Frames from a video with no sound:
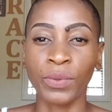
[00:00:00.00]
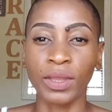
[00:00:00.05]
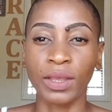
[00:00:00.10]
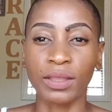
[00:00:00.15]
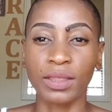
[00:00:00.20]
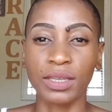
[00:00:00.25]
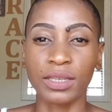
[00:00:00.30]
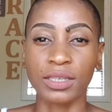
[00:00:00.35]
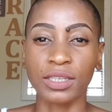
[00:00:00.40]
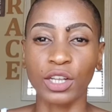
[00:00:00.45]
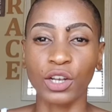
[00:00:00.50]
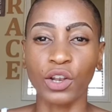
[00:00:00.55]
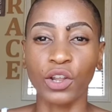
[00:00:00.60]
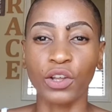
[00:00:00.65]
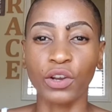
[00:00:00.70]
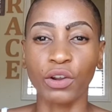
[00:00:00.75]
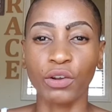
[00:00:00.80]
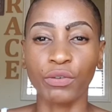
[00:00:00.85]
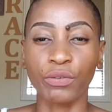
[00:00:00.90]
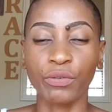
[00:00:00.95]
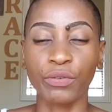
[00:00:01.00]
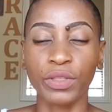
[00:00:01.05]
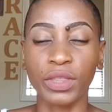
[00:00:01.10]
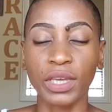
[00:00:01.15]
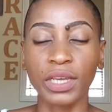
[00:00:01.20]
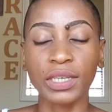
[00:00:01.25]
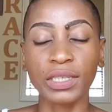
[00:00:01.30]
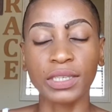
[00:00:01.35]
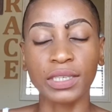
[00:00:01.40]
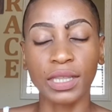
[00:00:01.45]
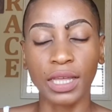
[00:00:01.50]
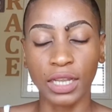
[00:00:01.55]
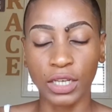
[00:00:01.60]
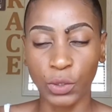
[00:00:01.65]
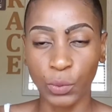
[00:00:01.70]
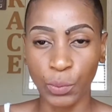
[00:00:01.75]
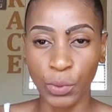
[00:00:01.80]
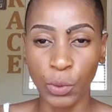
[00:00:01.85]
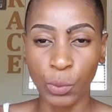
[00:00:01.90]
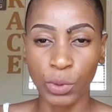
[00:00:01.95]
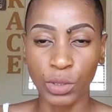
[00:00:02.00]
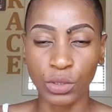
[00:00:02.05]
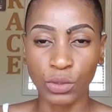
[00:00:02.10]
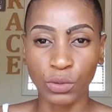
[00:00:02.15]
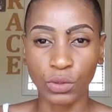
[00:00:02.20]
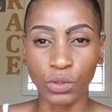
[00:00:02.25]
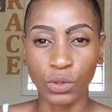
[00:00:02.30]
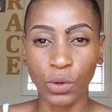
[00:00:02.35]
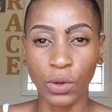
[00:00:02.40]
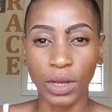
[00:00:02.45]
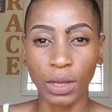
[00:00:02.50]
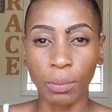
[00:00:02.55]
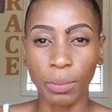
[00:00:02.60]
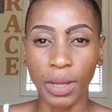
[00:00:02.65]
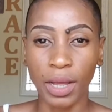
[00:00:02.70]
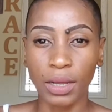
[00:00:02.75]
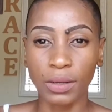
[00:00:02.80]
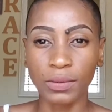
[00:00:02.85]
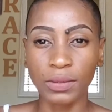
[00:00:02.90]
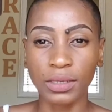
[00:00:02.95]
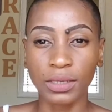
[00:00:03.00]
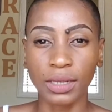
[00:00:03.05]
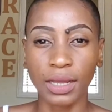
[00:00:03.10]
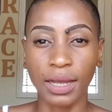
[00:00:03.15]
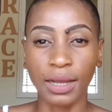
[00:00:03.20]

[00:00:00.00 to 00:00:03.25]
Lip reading: There's a lot of things that we want to talk about,